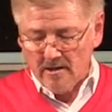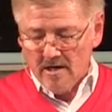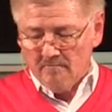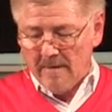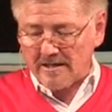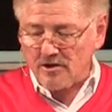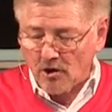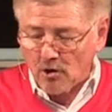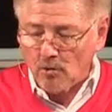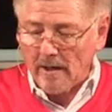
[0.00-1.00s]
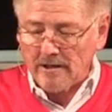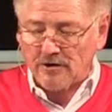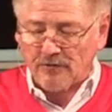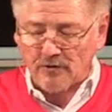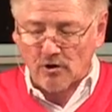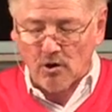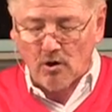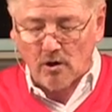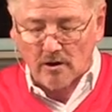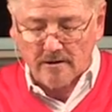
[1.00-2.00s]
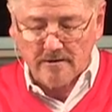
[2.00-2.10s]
my soul waits for the Lord.